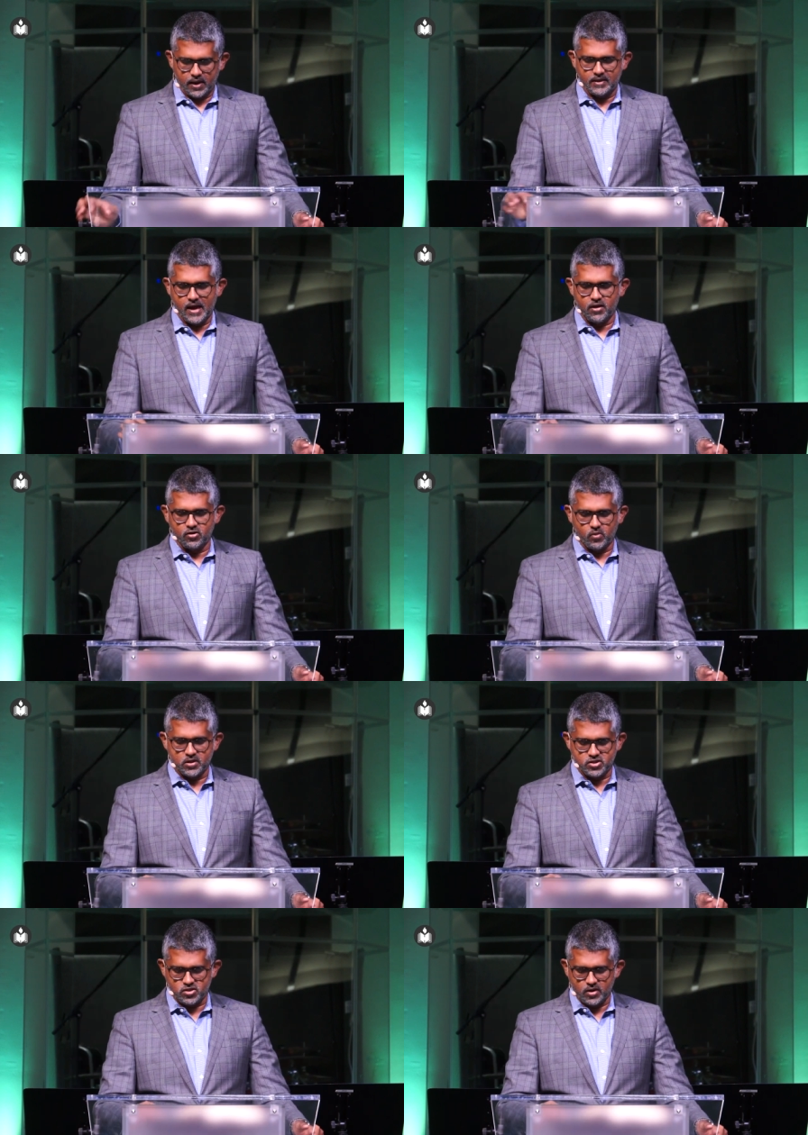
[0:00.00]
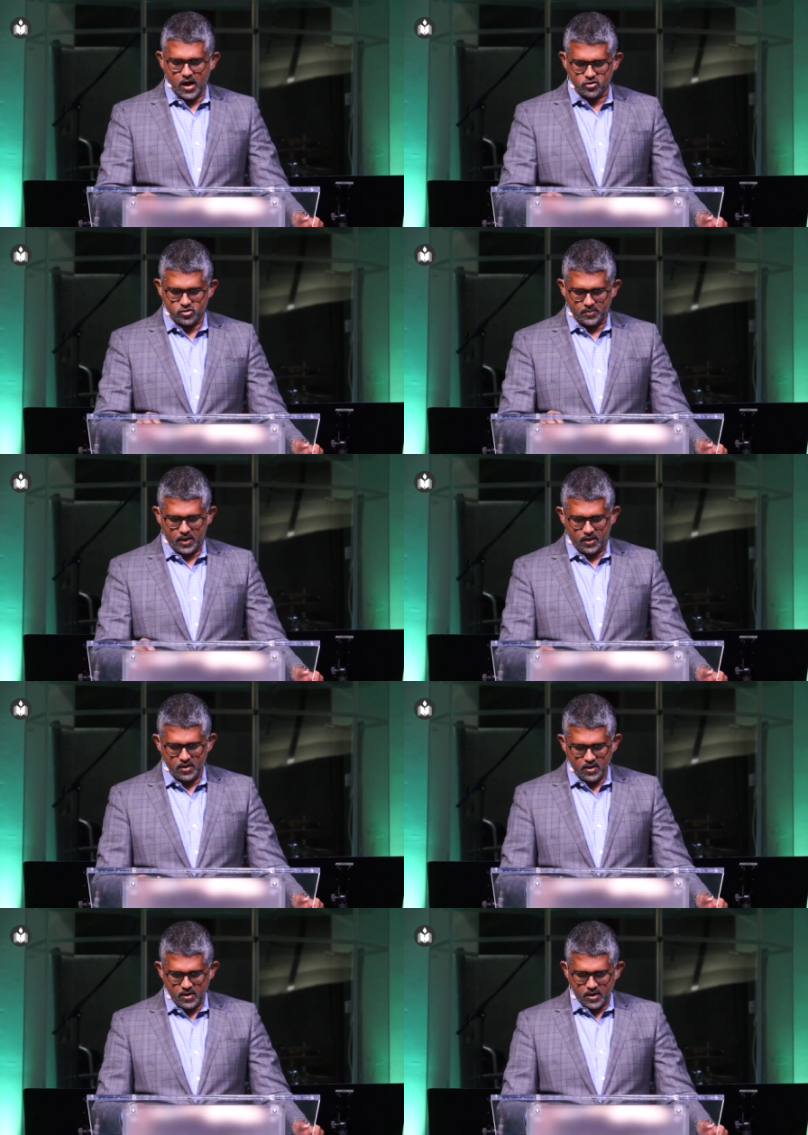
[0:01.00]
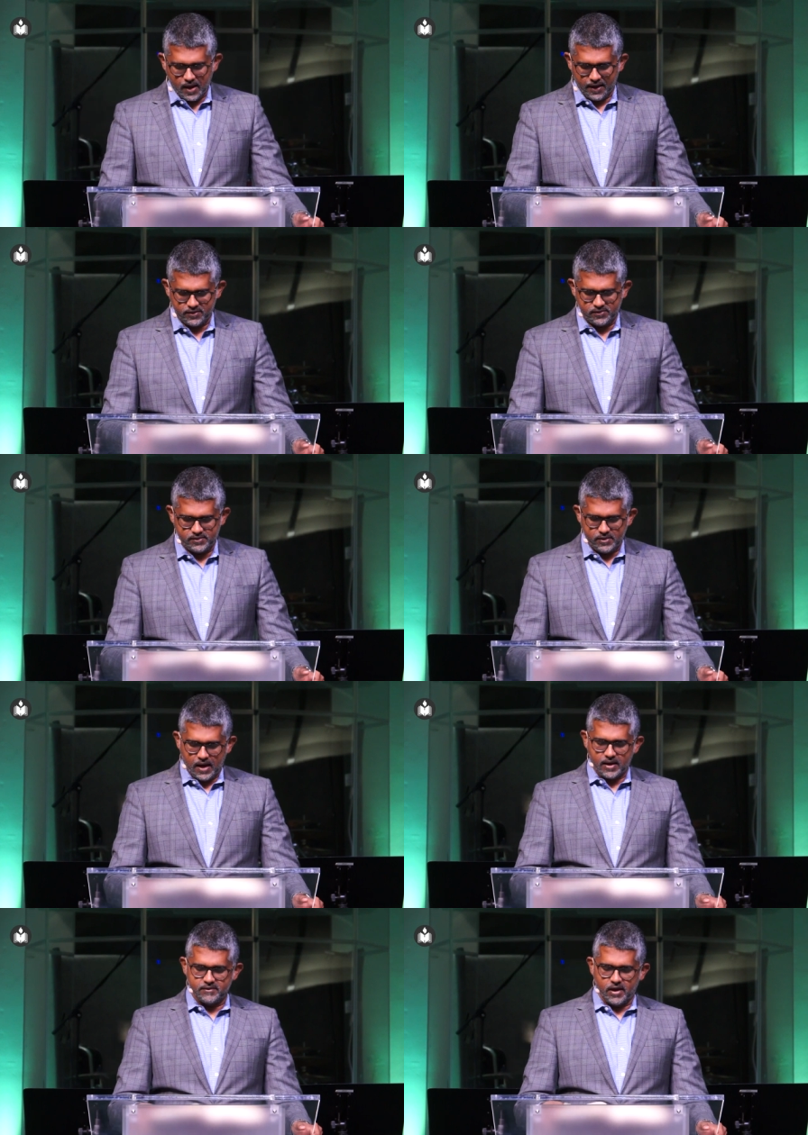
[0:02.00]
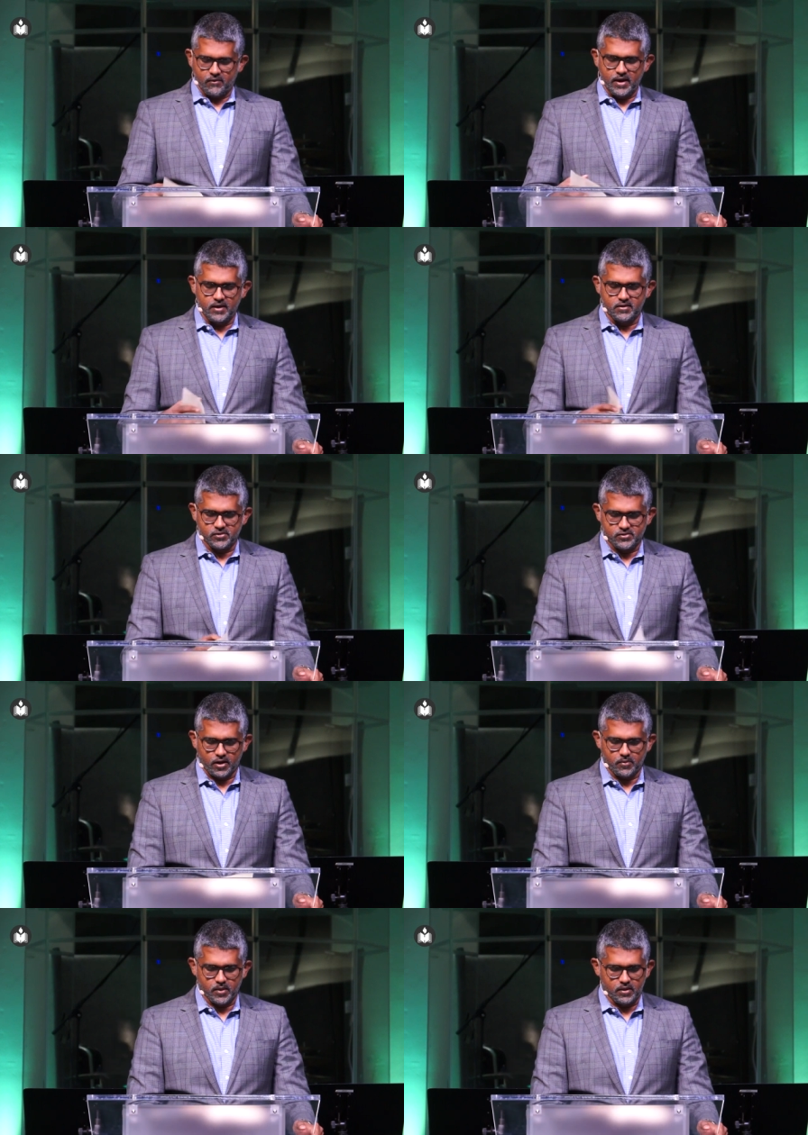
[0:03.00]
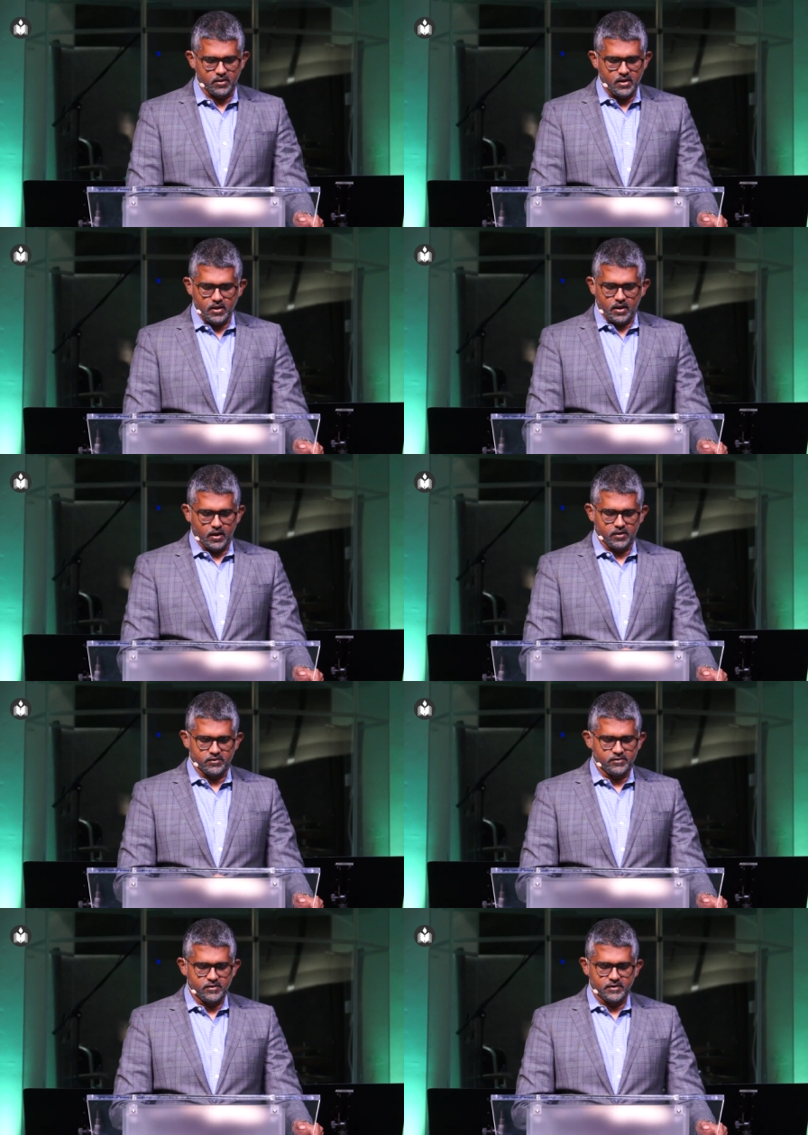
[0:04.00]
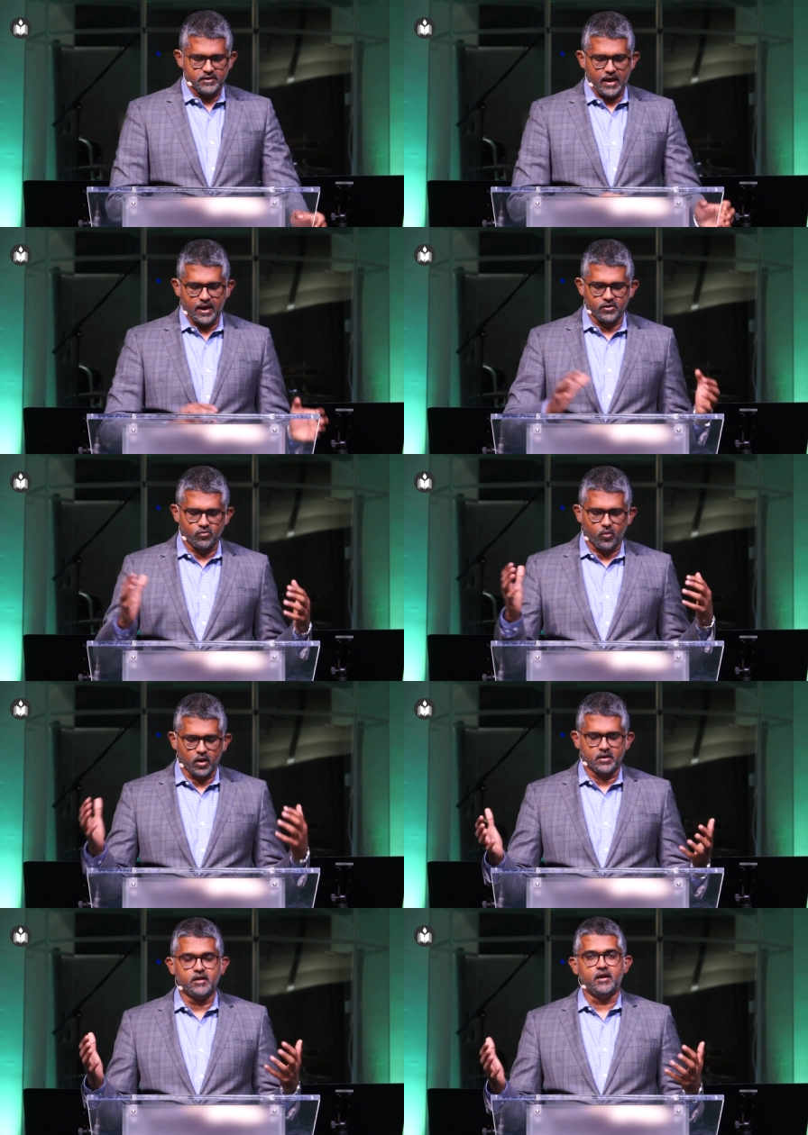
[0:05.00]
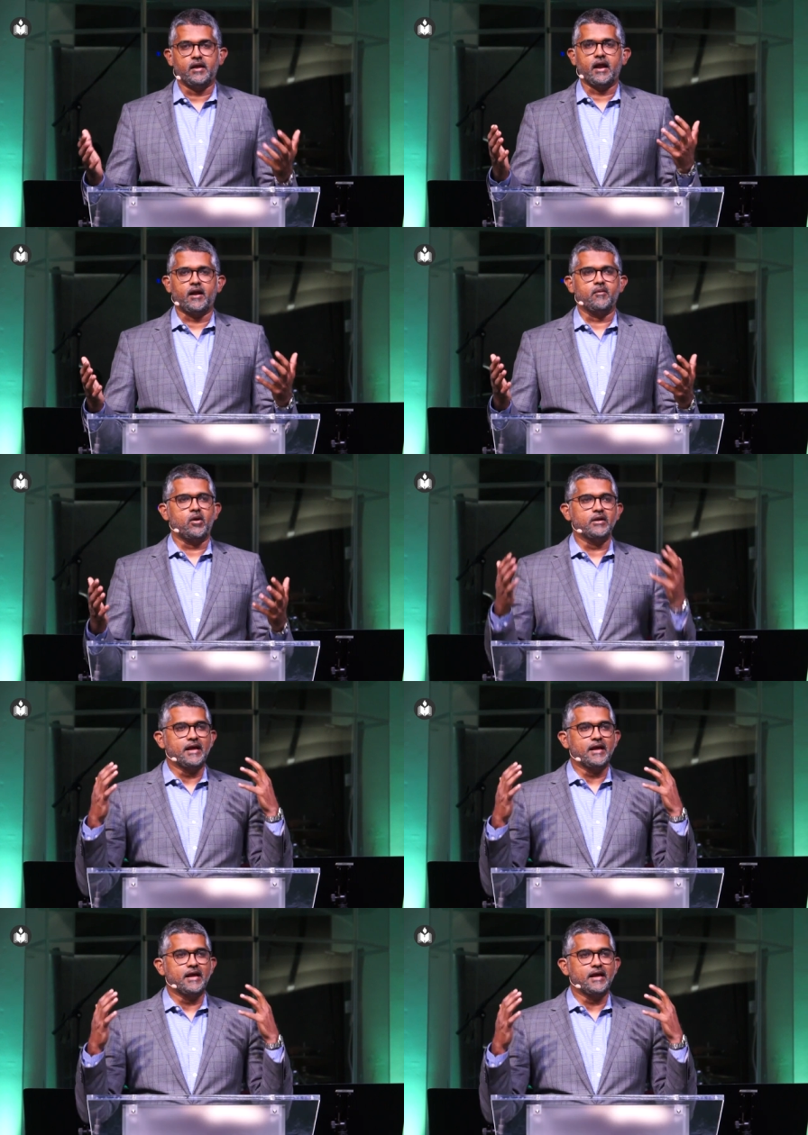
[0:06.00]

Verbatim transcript: And that is what stood out to me as, as I read this sermon, is that is what he cared about.